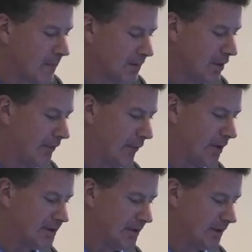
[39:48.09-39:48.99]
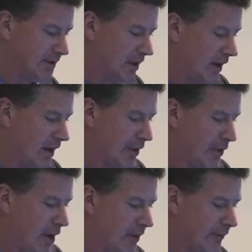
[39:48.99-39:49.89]
So for instance,
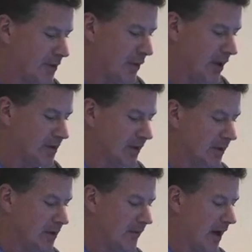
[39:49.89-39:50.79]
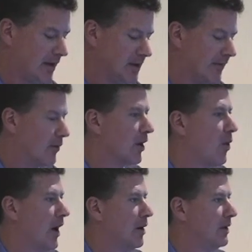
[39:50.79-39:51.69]
under air infiltration, you've got different
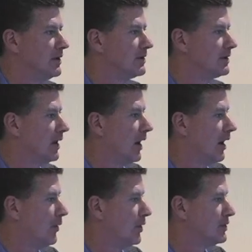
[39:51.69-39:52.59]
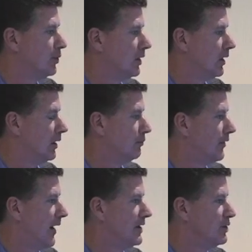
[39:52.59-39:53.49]
requirements which will
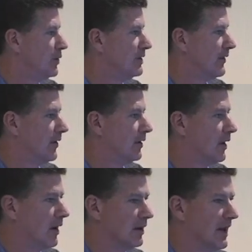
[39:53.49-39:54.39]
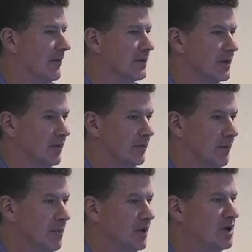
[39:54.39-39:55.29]
provide you with different levels
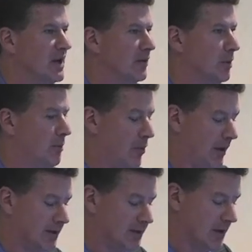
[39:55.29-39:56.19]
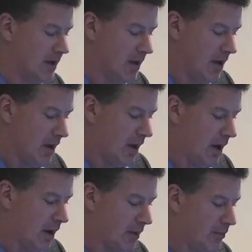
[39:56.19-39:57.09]
of achievable points.
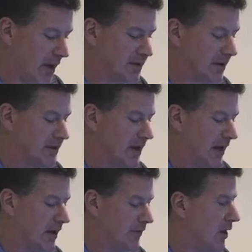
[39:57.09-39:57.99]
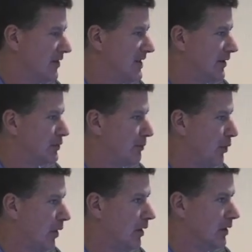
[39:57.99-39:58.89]
Basically saying that if you have a test
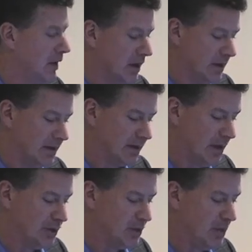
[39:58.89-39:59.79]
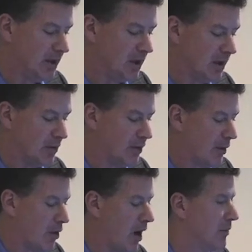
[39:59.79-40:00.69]
report that says you meet the
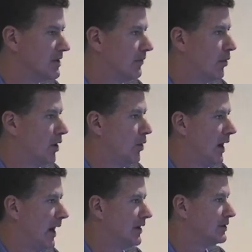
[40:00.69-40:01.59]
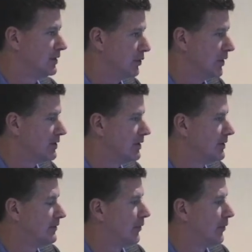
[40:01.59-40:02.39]
requirements of 101 IS2, which is